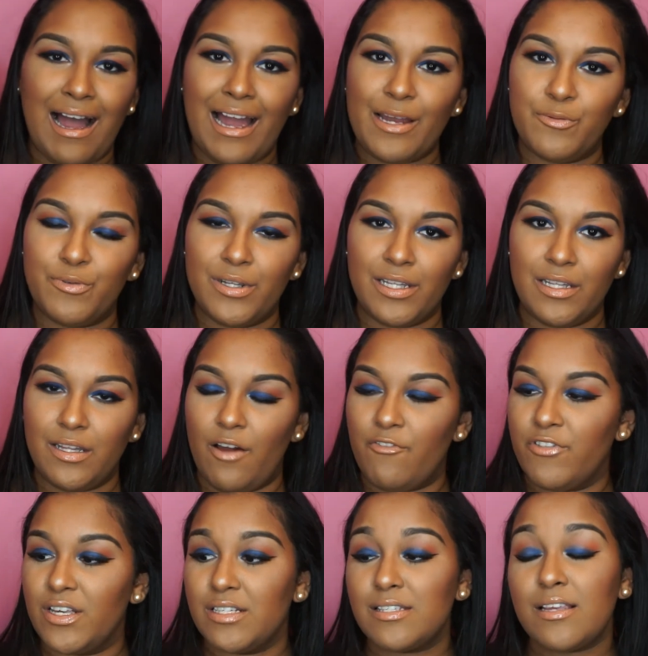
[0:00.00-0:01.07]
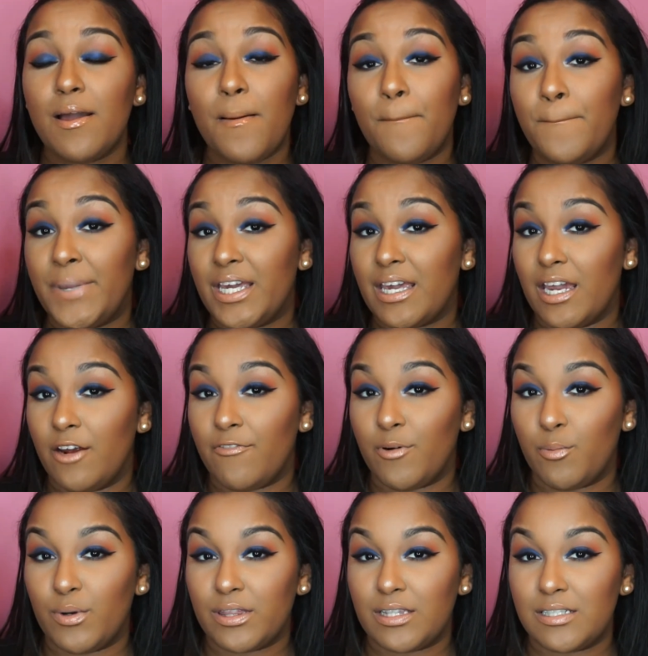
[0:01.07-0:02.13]
I really love this. Be
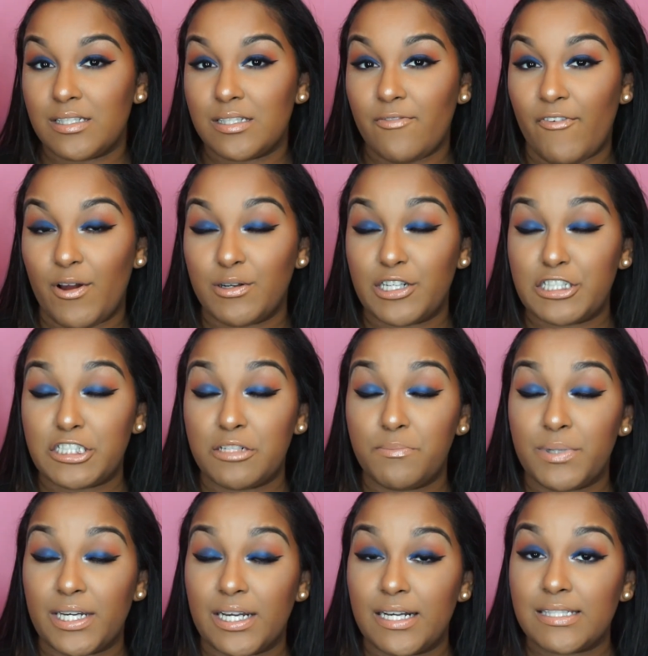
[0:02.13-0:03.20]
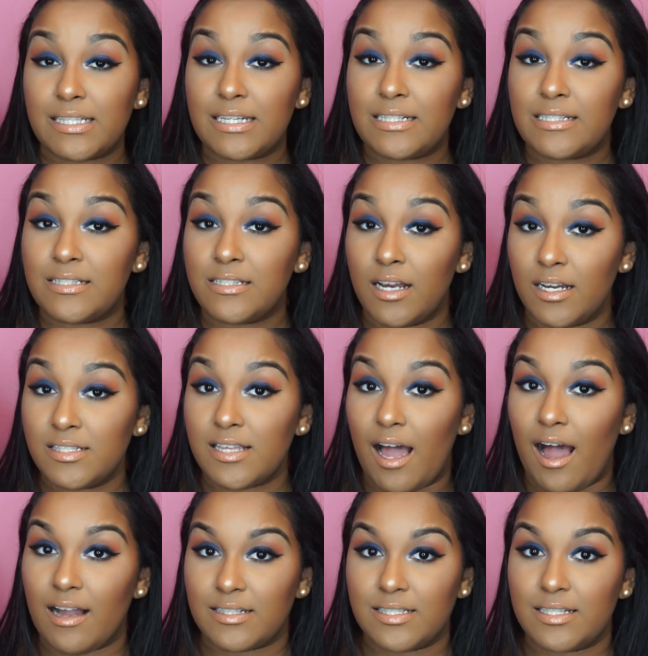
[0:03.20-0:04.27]
careful with this foundation because it does
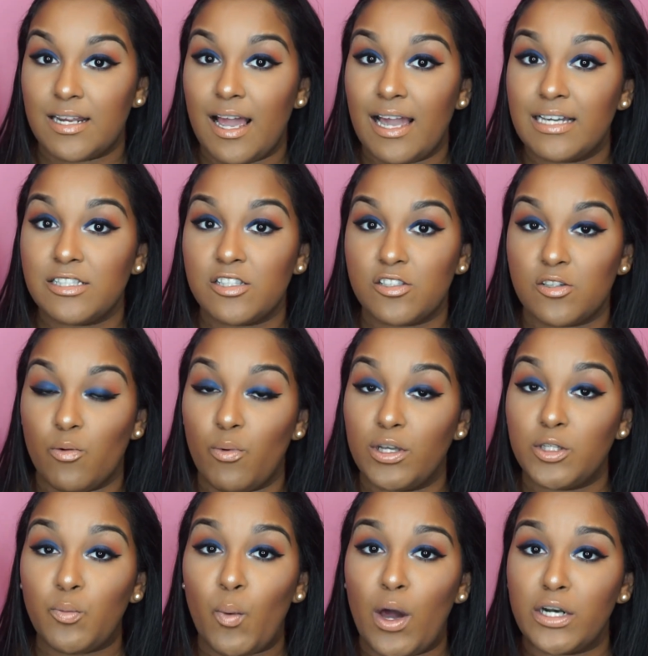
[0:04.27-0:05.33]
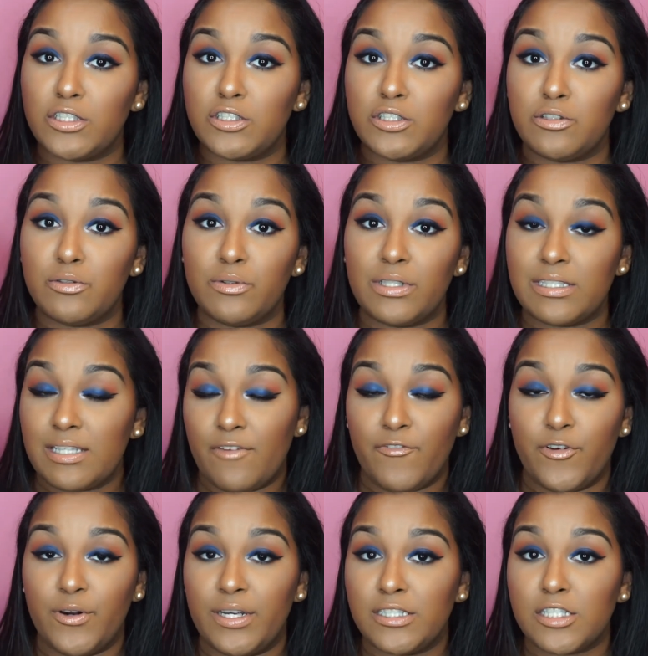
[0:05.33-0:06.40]
oxidize. So what you want to do is,
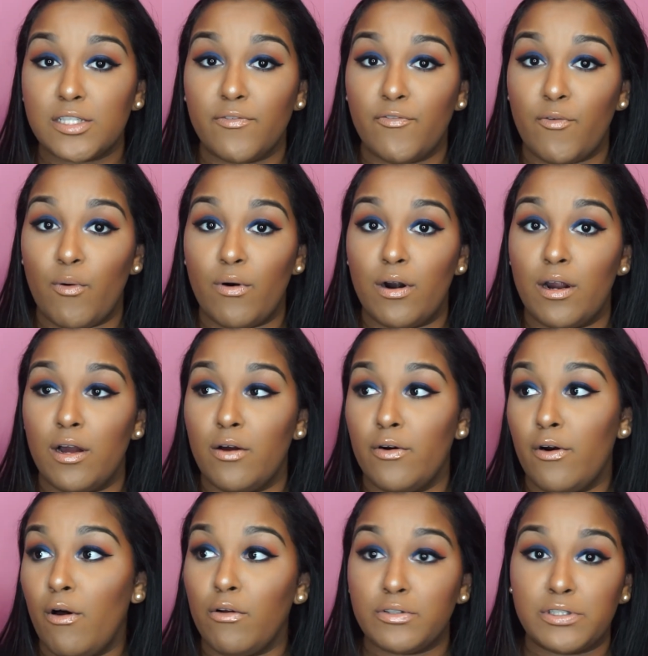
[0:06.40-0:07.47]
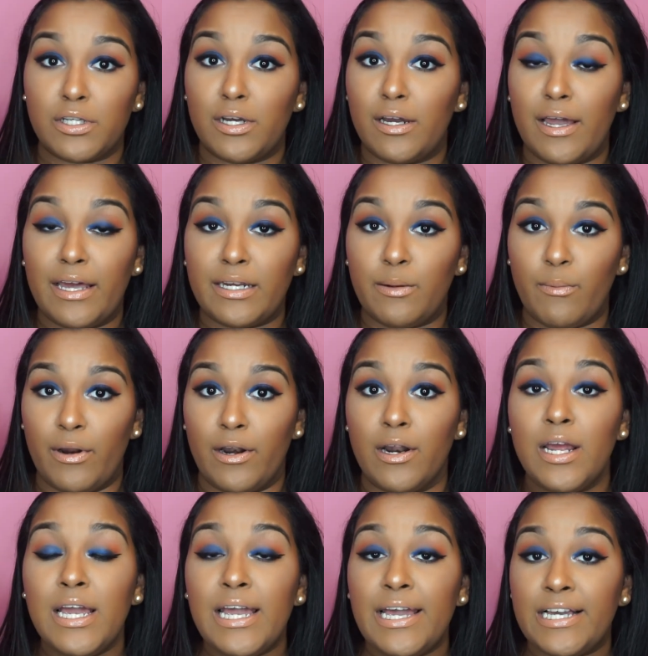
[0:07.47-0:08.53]
if you're in Sephora or Ulta,
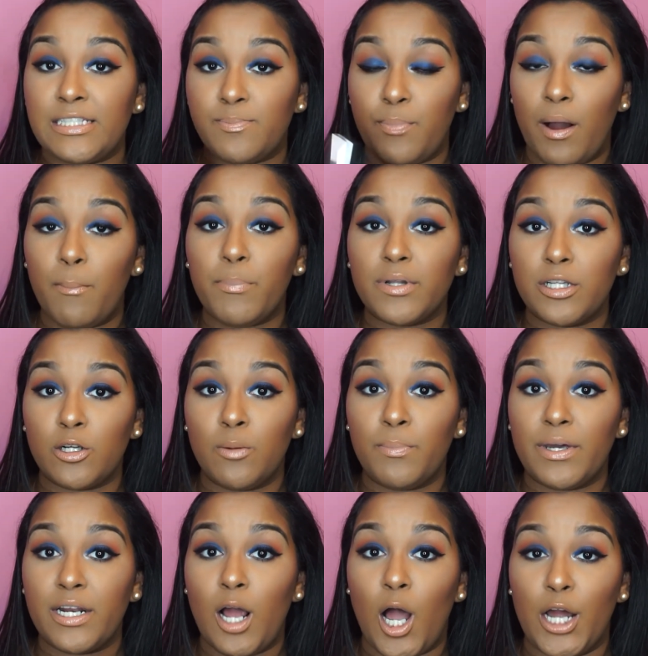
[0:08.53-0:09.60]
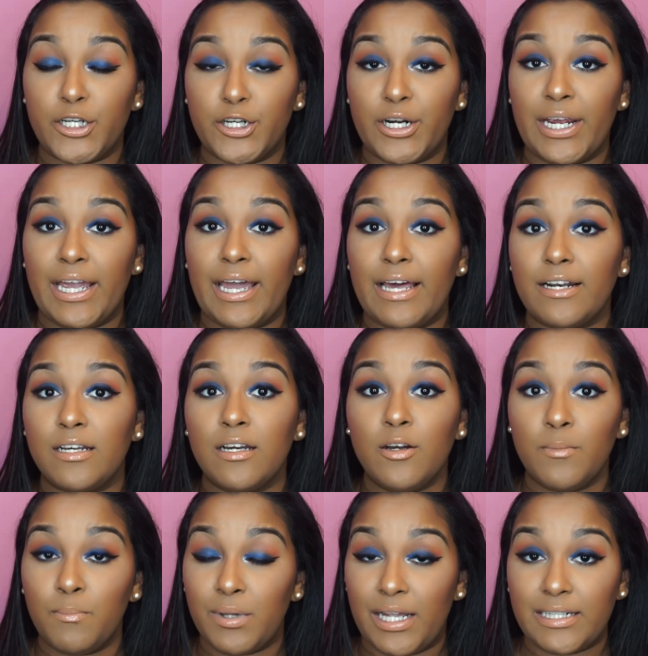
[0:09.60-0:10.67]
anywhere, is pump a little bit on your hand,
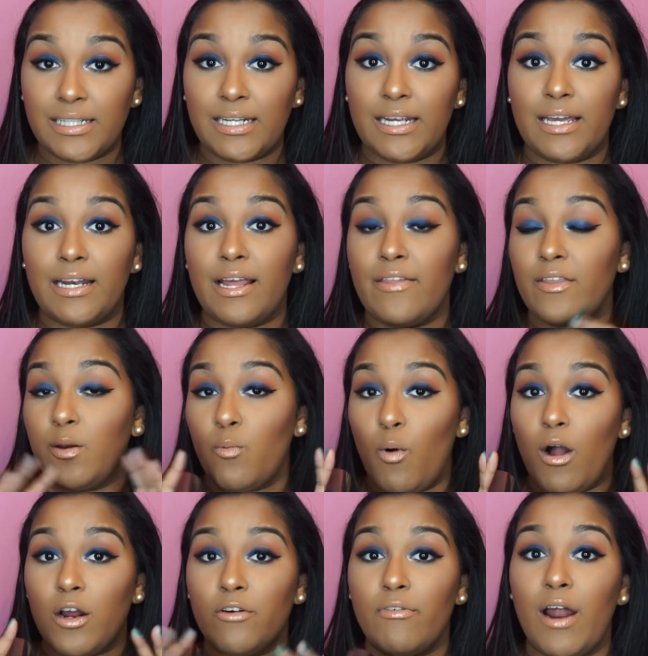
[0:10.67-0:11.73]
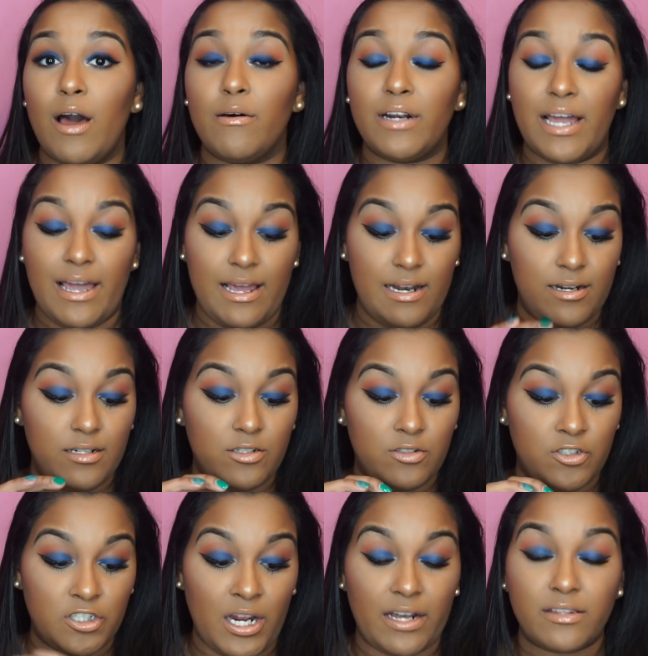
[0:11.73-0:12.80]
blend it in, and then walk around and
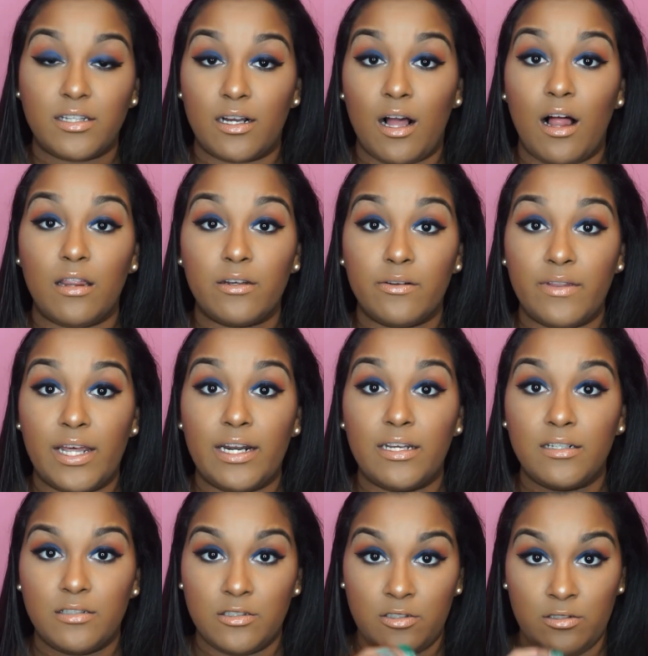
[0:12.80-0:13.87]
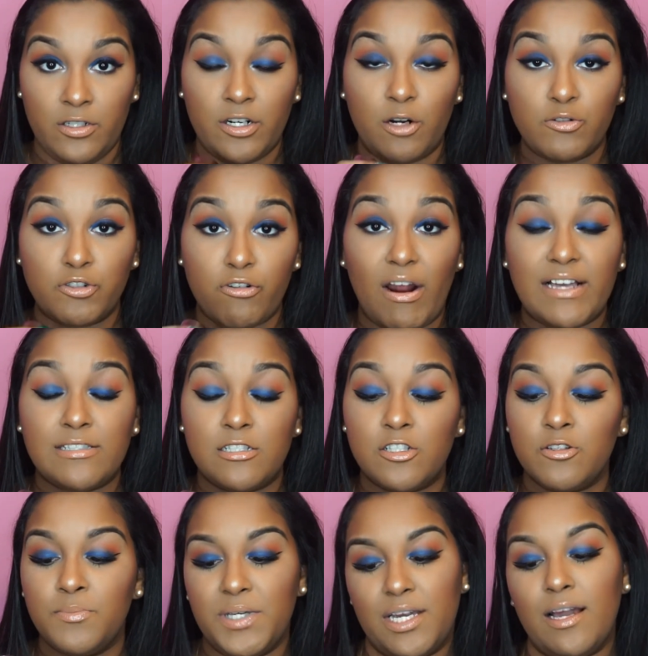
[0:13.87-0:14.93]
check the color that it, you know, dries
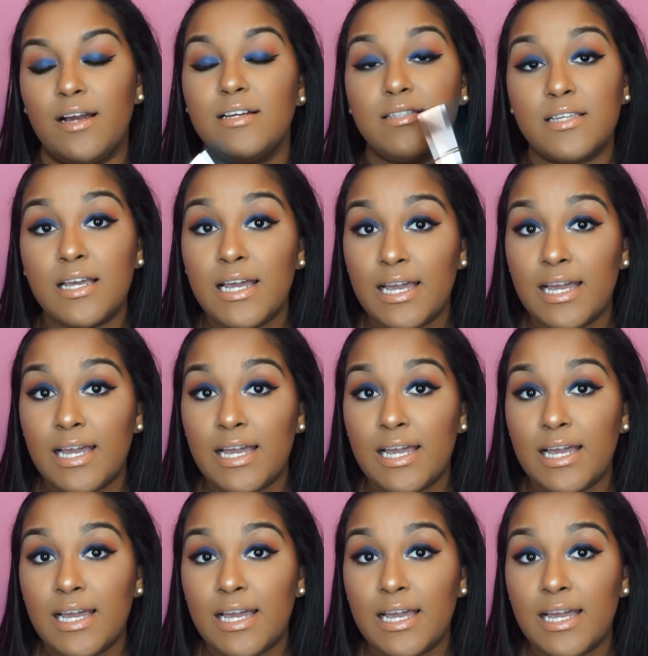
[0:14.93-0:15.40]
to, because